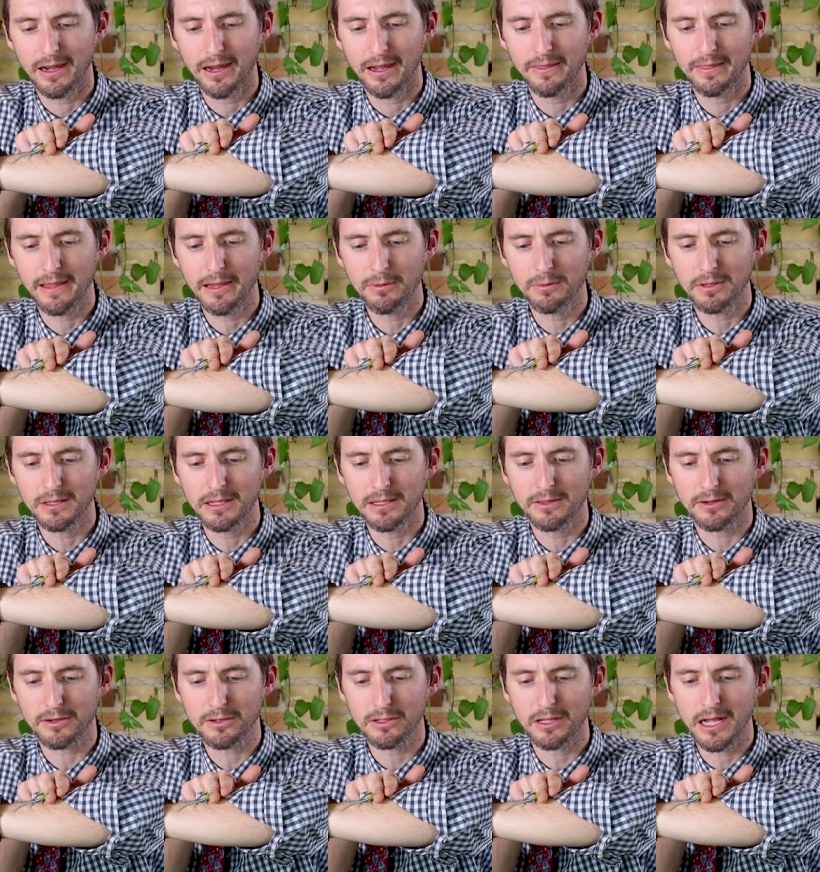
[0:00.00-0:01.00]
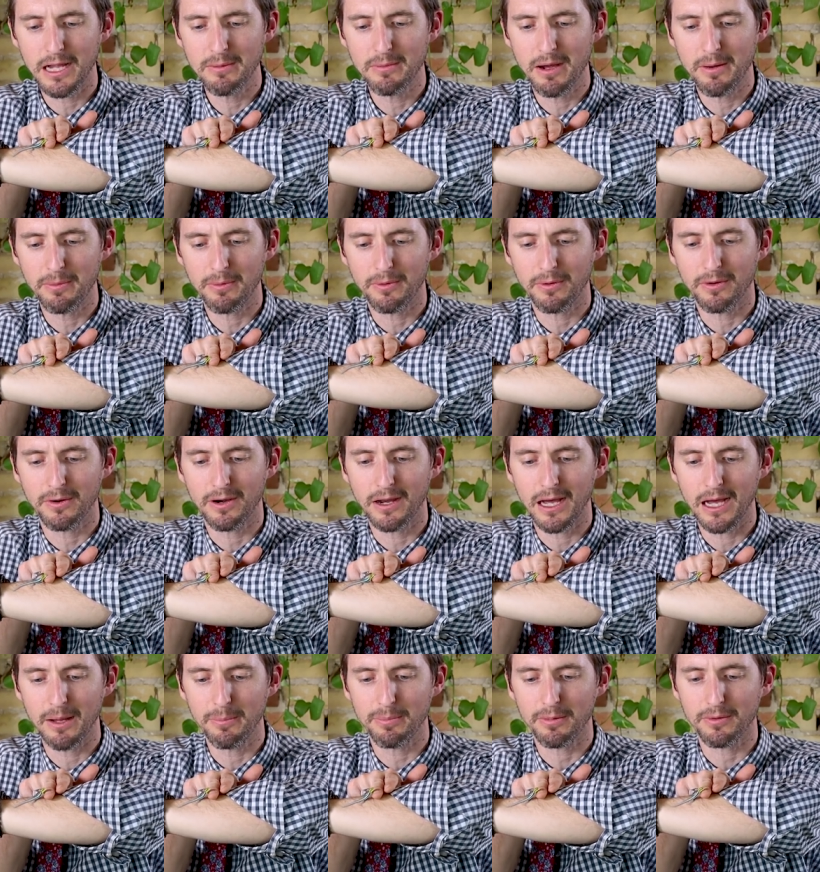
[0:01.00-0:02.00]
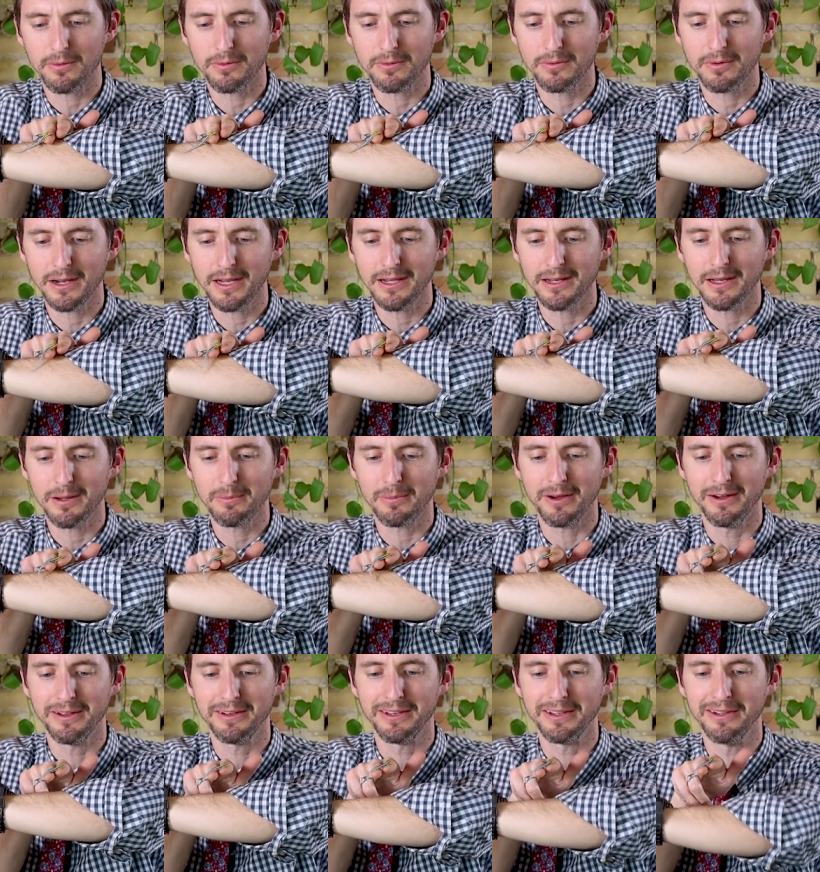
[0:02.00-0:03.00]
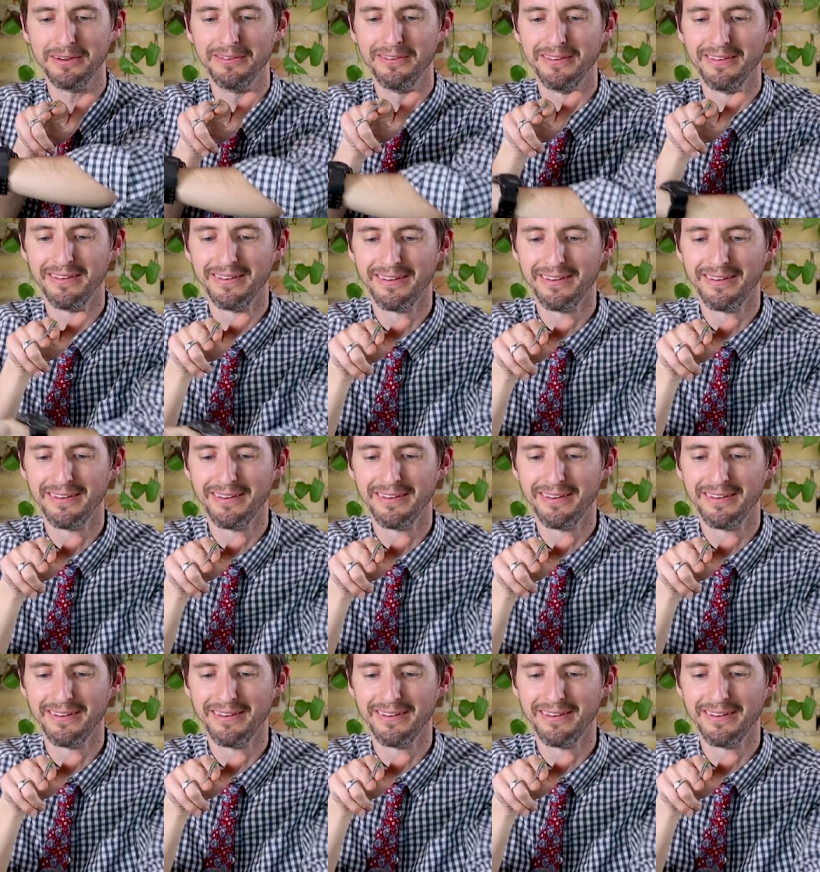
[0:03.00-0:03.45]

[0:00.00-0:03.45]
and they will either climb up or hop right up onto you.